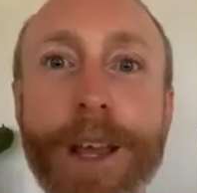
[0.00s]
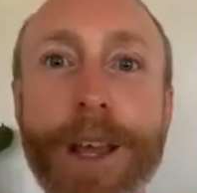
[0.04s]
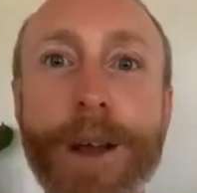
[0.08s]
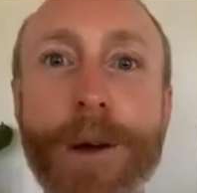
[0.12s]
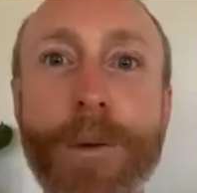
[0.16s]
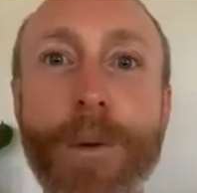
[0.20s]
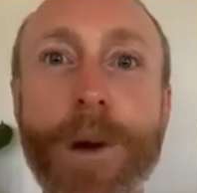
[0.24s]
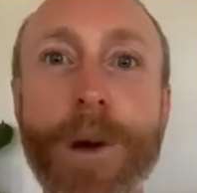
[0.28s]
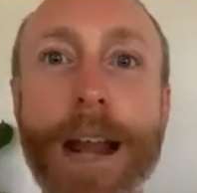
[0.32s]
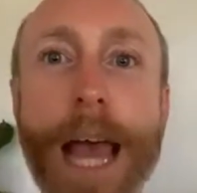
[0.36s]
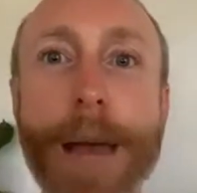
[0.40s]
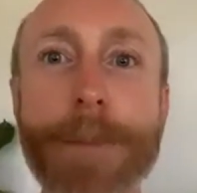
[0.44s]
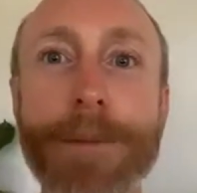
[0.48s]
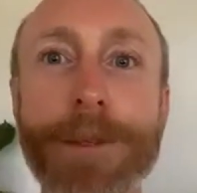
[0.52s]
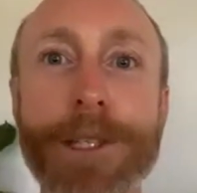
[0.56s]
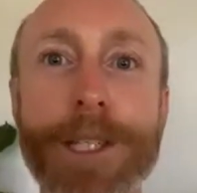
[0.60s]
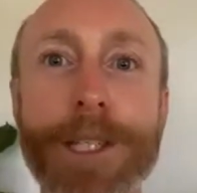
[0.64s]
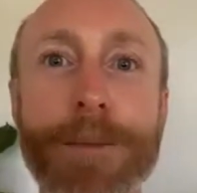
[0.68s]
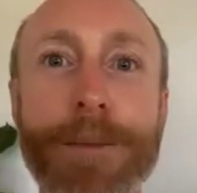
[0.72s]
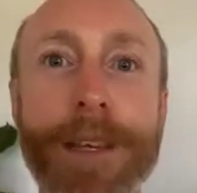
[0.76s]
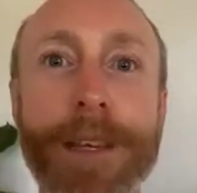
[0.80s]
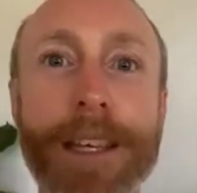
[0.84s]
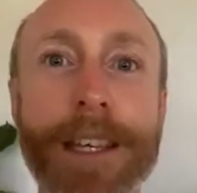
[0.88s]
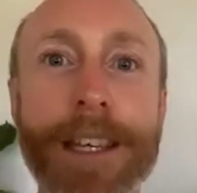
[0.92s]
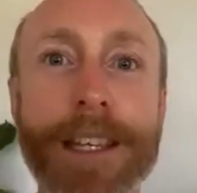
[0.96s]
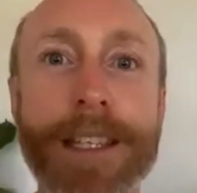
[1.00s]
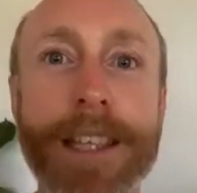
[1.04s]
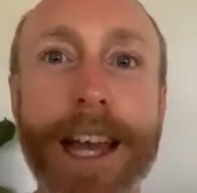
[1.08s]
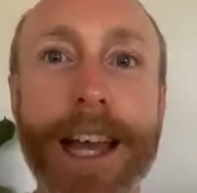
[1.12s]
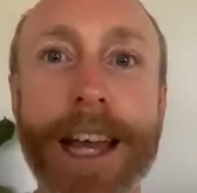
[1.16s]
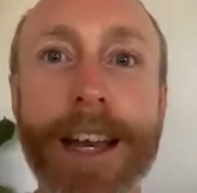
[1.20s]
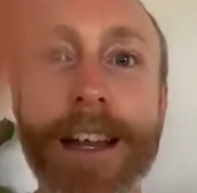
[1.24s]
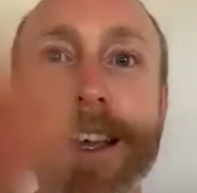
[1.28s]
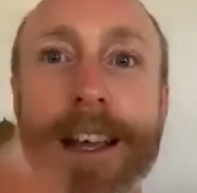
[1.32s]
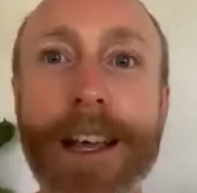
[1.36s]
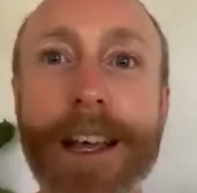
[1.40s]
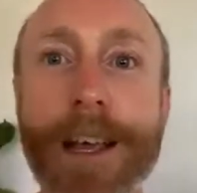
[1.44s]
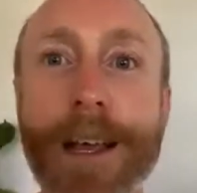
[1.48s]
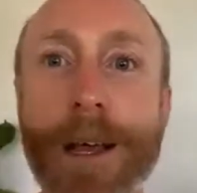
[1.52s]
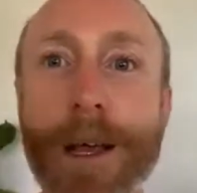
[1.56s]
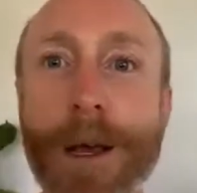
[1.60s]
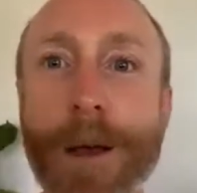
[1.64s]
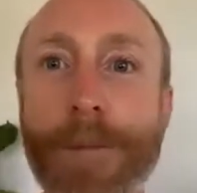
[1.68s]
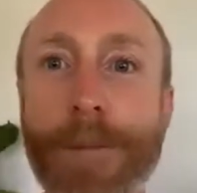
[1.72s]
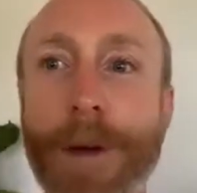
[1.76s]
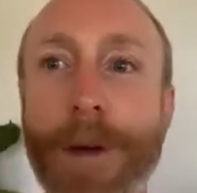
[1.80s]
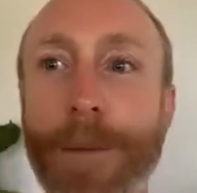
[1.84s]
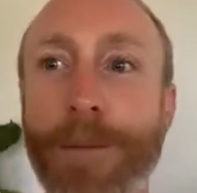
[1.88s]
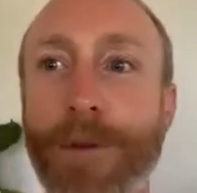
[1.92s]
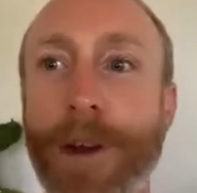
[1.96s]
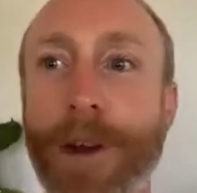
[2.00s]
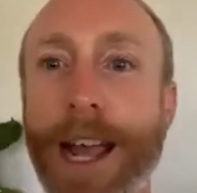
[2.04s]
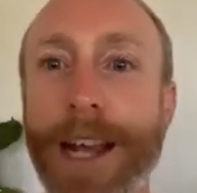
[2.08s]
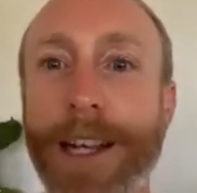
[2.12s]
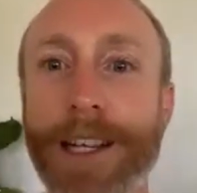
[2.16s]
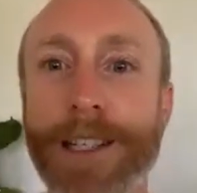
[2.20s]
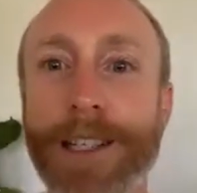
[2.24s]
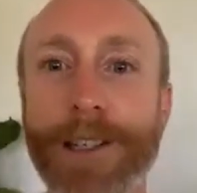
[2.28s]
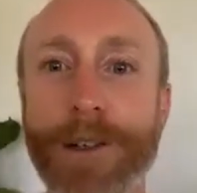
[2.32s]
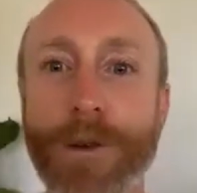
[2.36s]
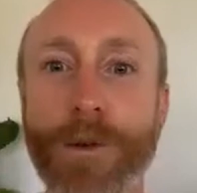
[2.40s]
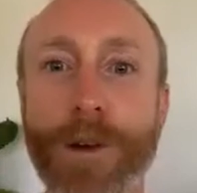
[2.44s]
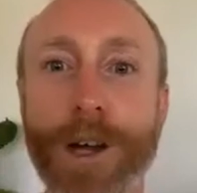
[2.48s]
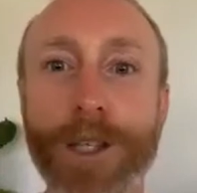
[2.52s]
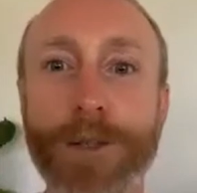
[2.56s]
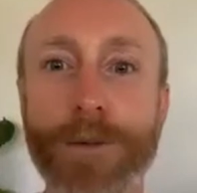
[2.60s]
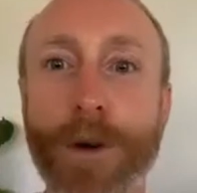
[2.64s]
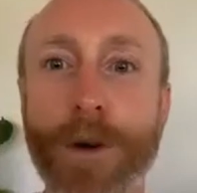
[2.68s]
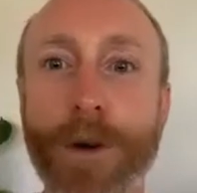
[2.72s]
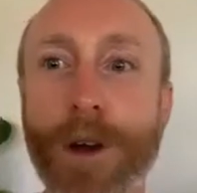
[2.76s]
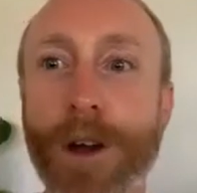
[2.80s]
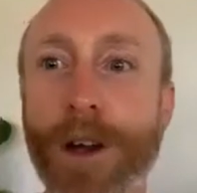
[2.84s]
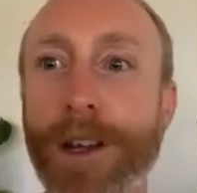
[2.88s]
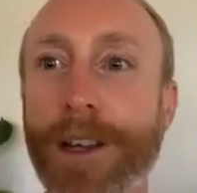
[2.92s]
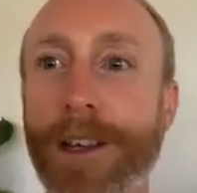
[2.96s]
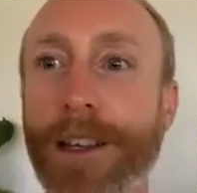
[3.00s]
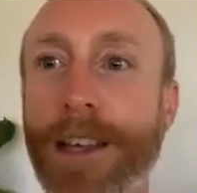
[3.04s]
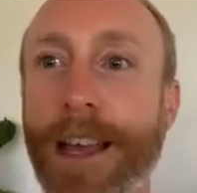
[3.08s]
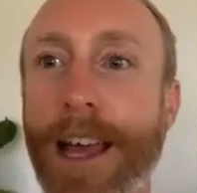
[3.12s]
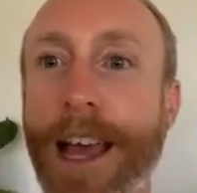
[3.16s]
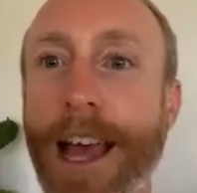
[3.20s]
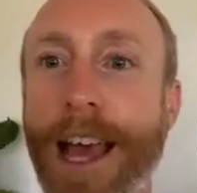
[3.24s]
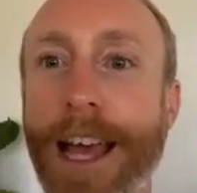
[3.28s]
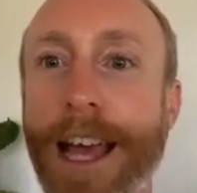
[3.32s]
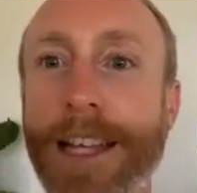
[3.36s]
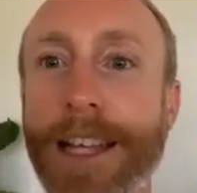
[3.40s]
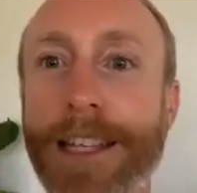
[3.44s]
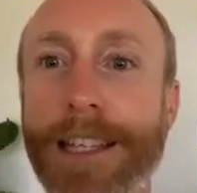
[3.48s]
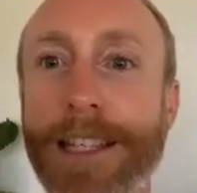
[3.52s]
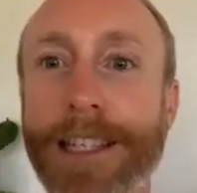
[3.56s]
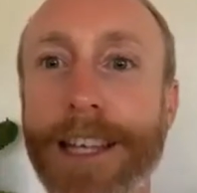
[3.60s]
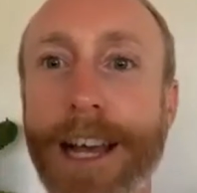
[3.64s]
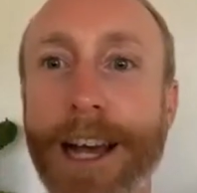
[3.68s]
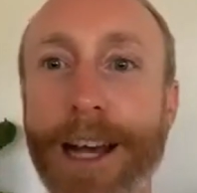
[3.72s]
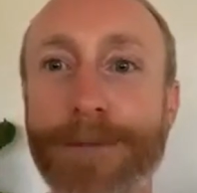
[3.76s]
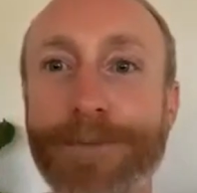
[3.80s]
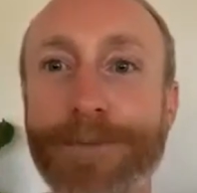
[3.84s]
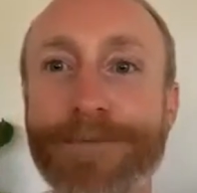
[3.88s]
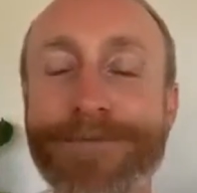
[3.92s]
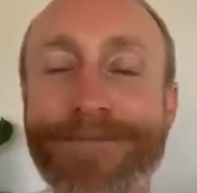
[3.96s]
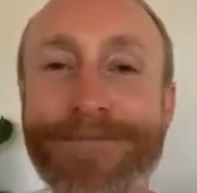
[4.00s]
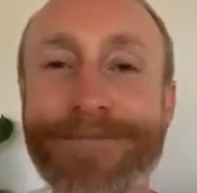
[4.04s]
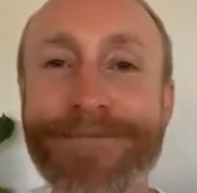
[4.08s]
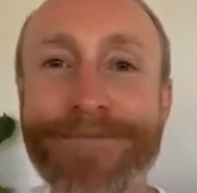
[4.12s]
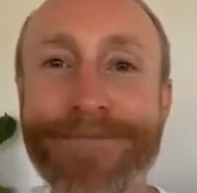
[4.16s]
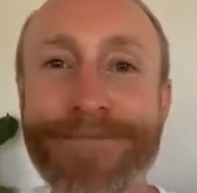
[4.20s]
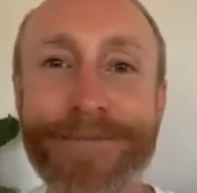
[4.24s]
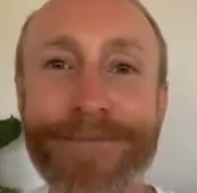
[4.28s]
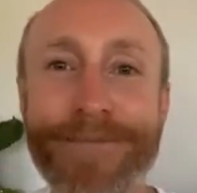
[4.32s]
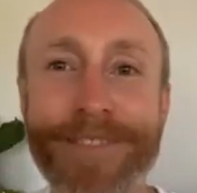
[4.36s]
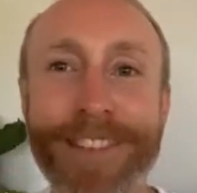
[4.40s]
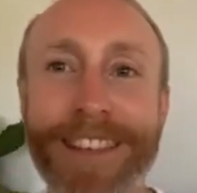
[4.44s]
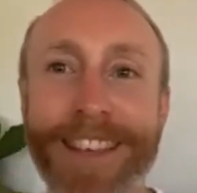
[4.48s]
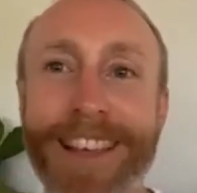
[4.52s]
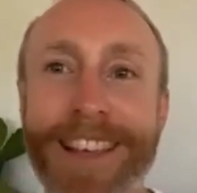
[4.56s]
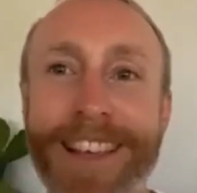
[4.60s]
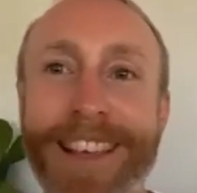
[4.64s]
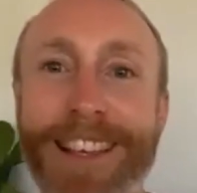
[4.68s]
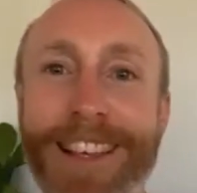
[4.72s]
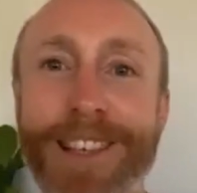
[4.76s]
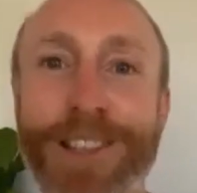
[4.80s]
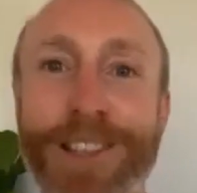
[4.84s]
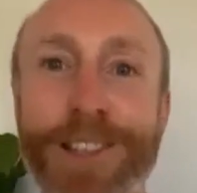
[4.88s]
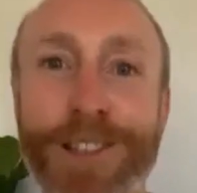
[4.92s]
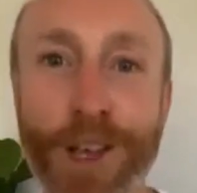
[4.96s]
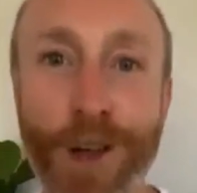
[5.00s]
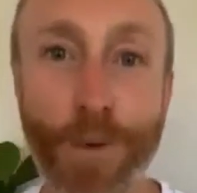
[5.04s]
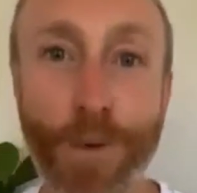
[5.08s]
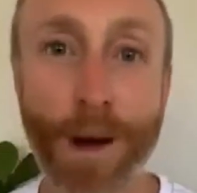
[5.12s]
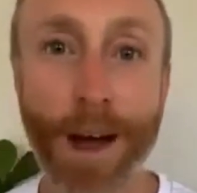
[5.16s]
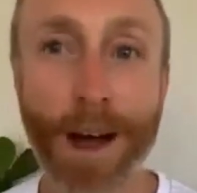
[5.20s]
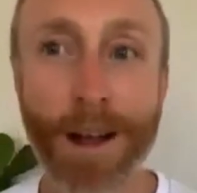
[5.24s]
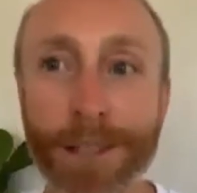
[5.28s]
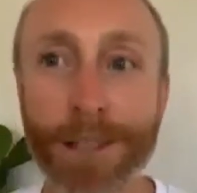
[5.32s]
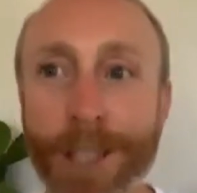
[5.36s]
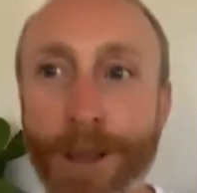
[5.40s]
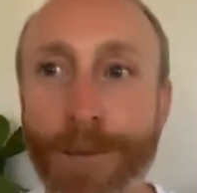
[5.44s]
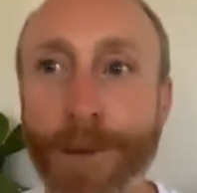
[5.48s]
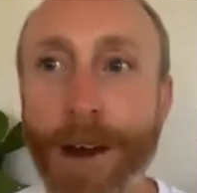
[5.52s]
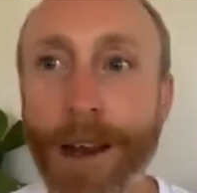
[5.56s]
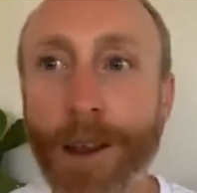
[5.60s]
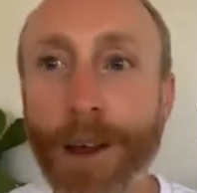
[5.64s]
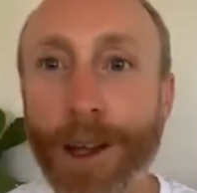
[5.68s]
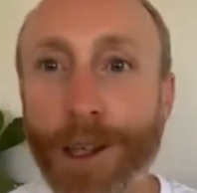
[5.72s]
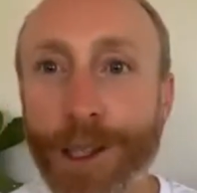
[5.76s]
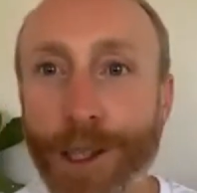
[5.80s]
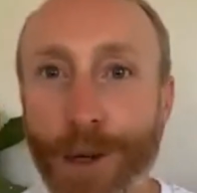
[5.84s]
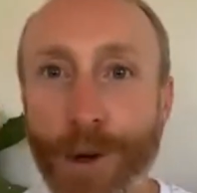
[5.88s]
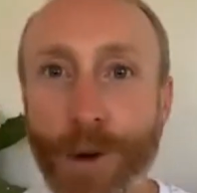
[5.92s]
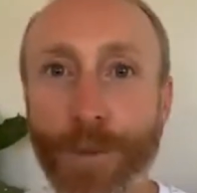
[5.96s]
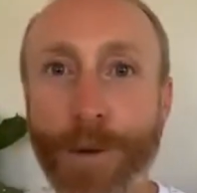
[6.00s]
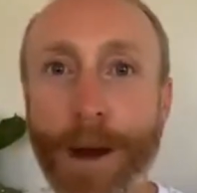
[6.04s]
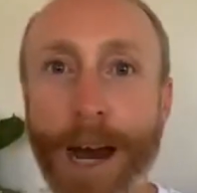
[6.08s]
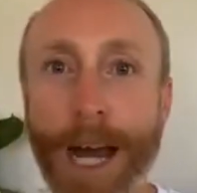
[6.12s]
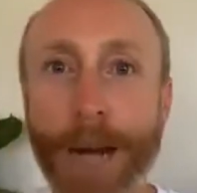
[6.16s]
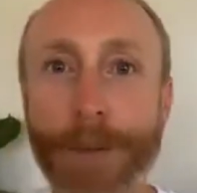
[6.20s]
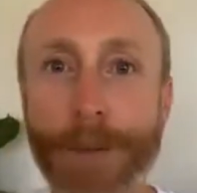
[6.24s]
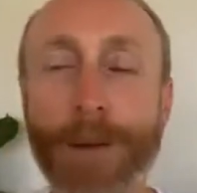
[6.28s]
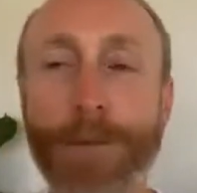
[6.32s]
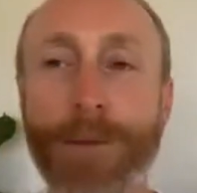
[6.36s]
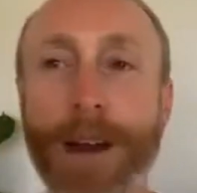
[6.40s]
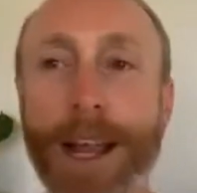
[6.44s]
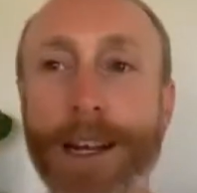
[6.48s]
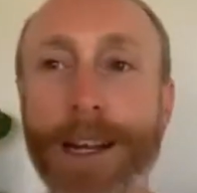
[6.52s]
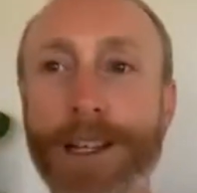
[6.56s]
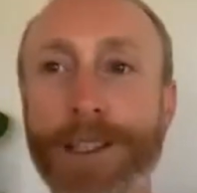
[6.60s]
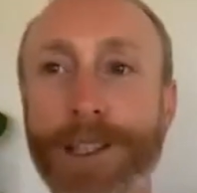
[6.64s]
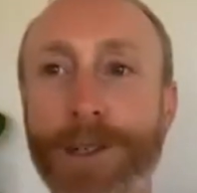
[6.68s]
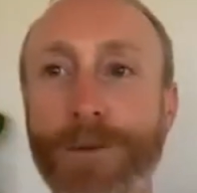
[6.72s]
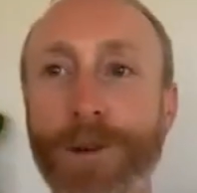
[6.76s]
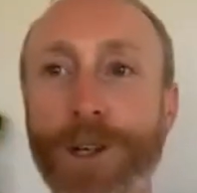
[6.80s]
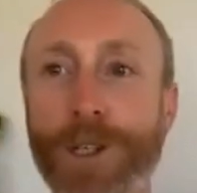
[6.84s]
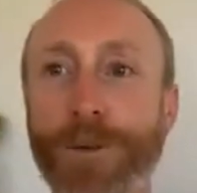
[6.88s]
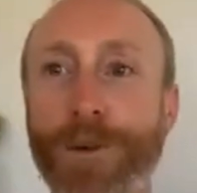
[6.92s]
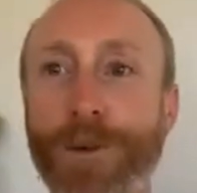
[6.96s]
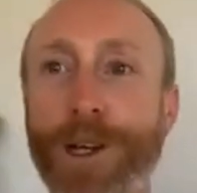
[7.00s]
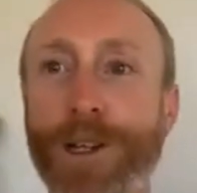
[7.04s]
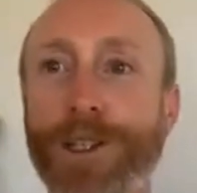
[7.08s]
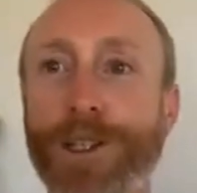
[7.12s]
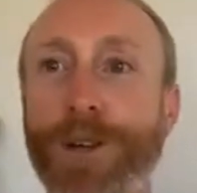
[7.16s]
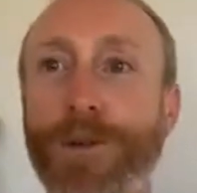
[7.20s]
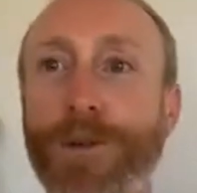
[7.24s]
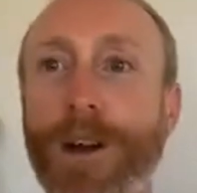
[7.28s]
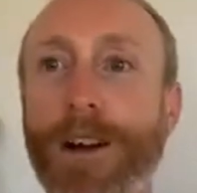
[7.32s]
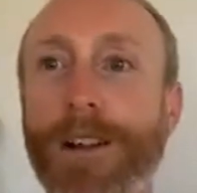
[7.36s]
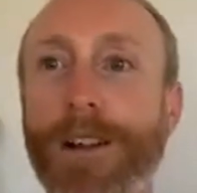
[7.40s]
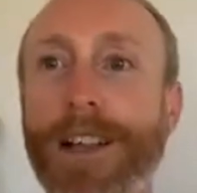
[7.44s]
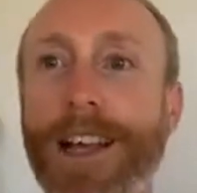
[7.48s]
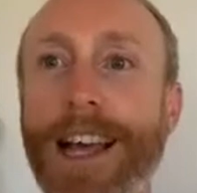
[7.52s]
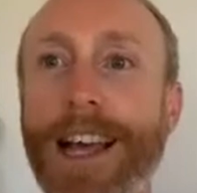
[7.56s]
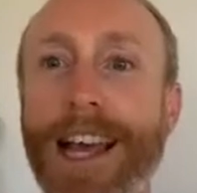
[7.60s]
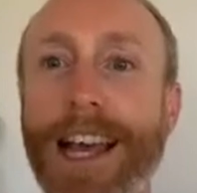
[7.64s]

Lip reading: what happens to me is that my brain doesn't always work and so well. So my logical part of my brain doesn't always work so well.